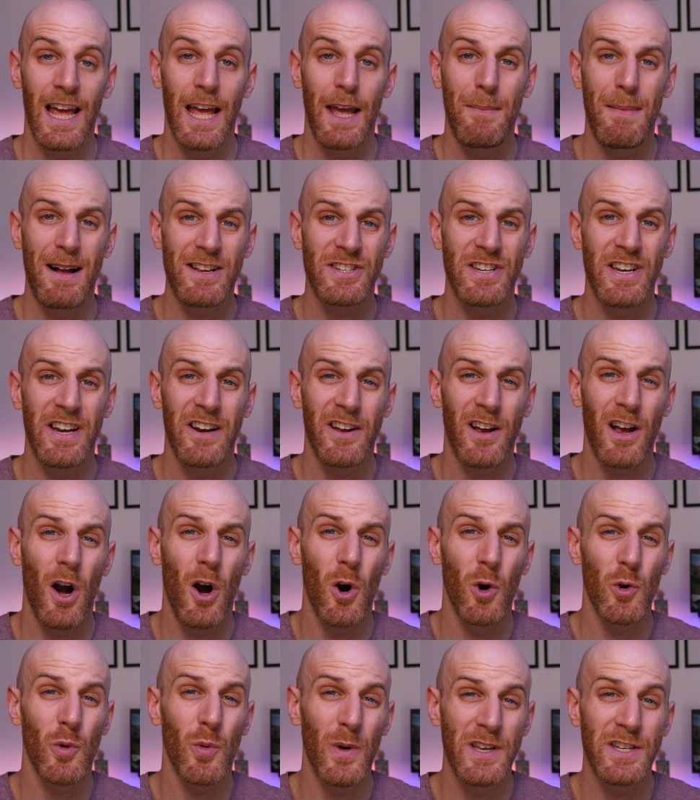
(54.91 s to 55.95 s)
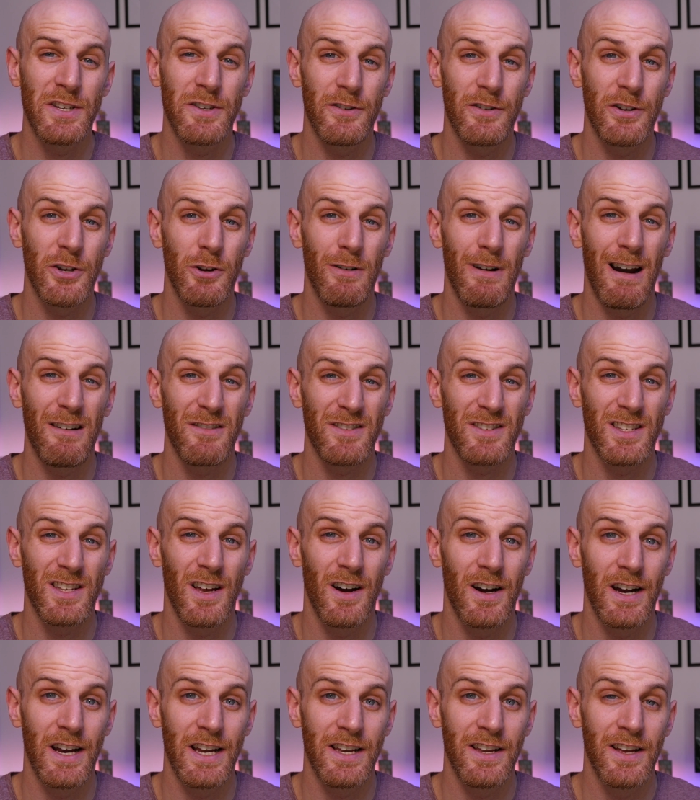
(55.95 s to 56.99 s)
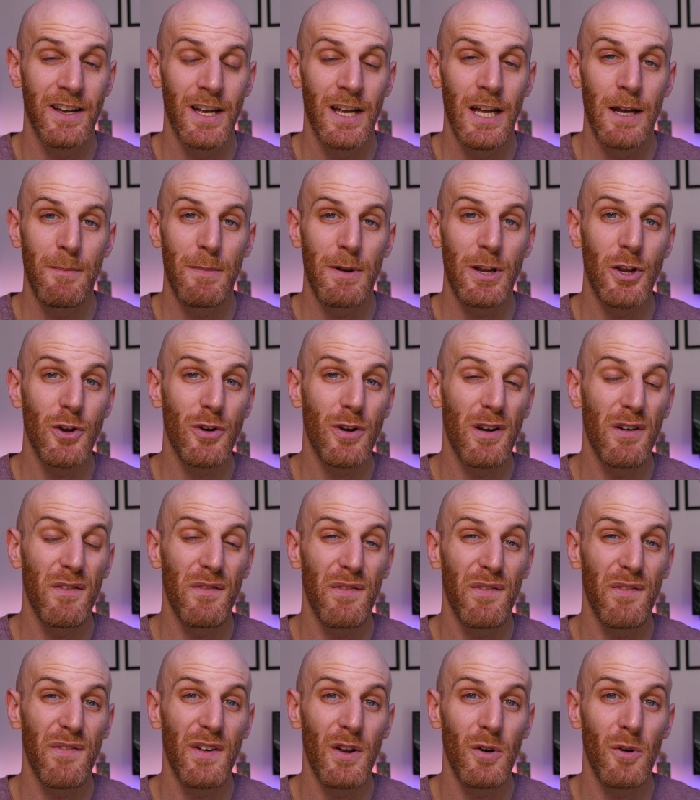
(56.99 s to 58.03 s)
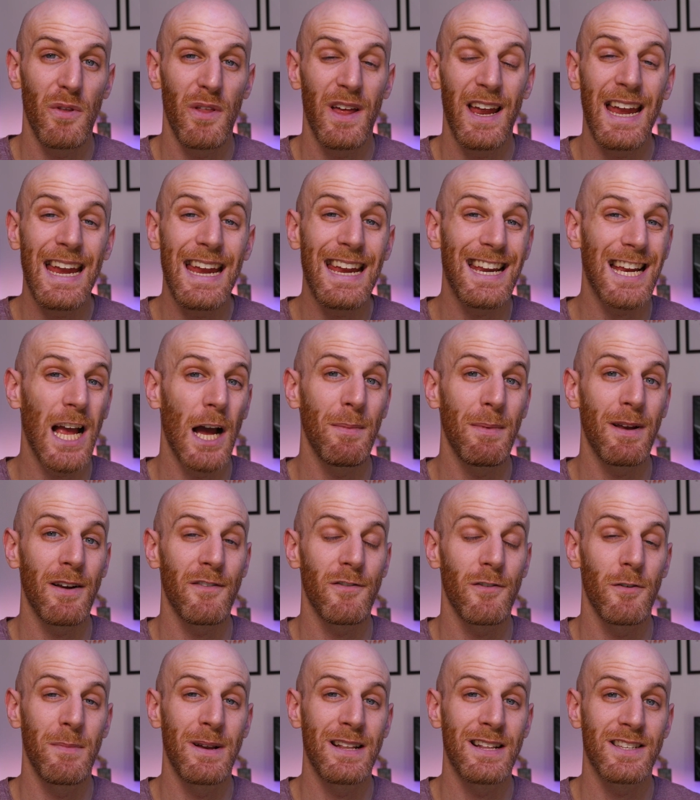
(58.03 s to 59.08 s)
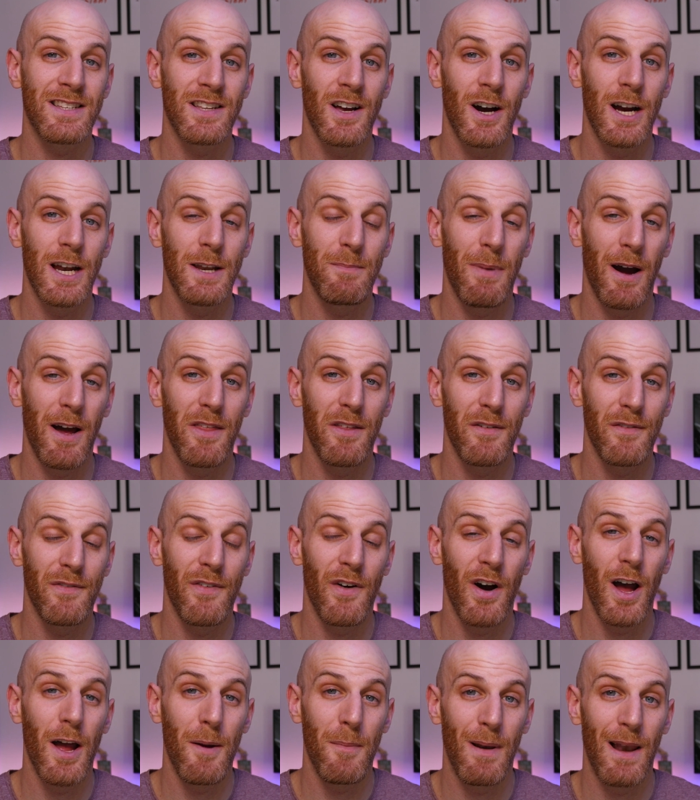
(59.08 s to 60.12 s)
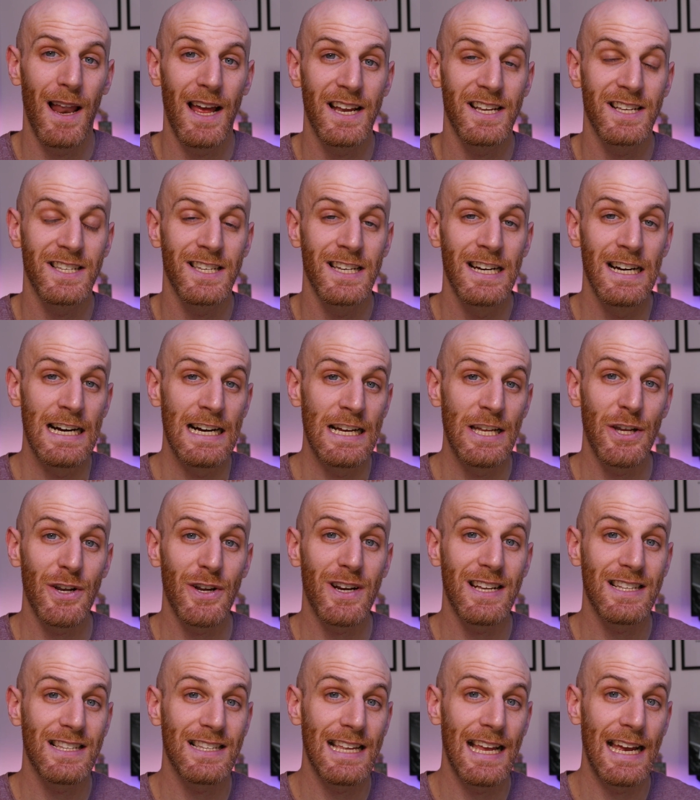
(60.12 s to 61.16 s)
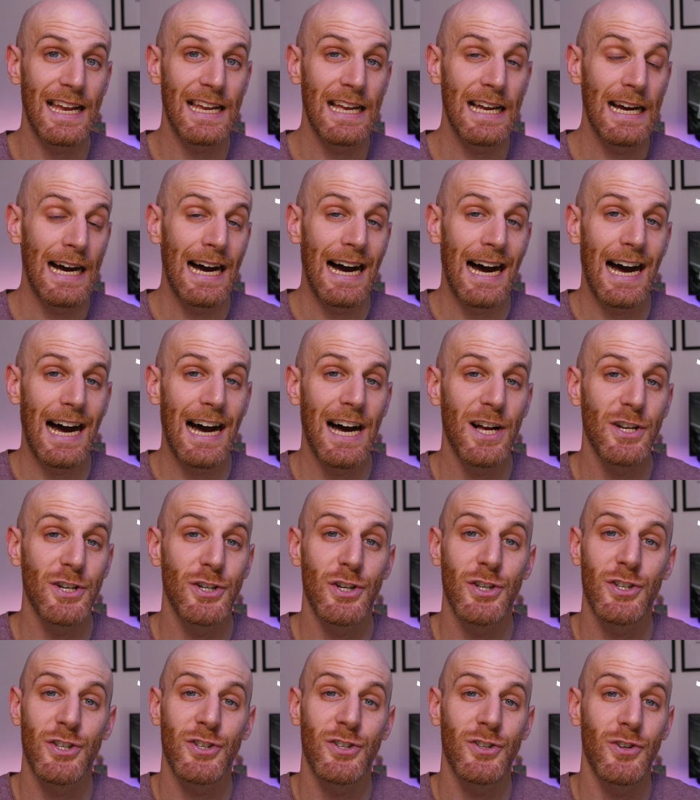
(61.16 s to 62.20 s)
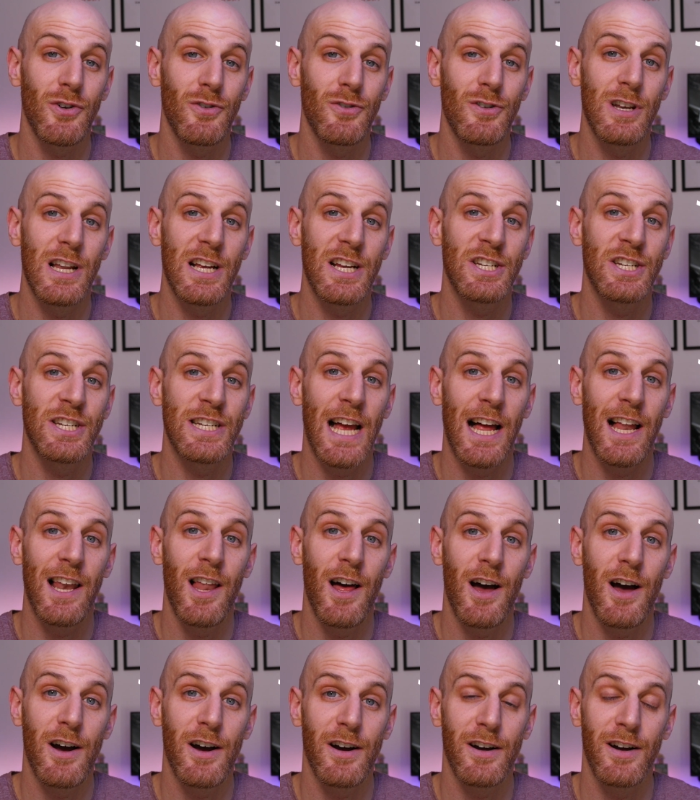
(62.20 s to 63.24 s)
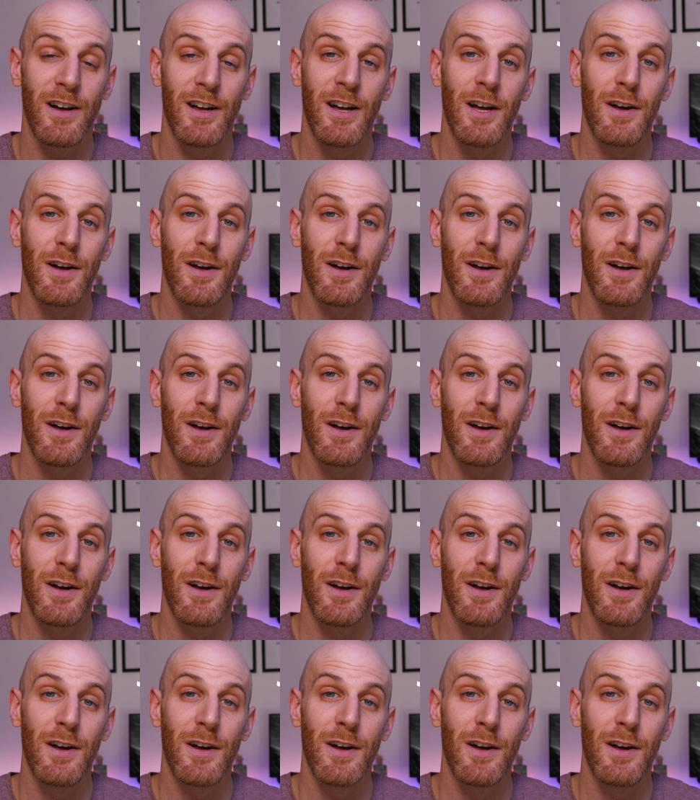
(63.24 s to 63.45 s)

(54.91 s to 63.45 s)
Imagine in a cold winter and you're outside, but you can feel the heat coming from inside by the fireplace. You could say, "Ah, je sens la chaleur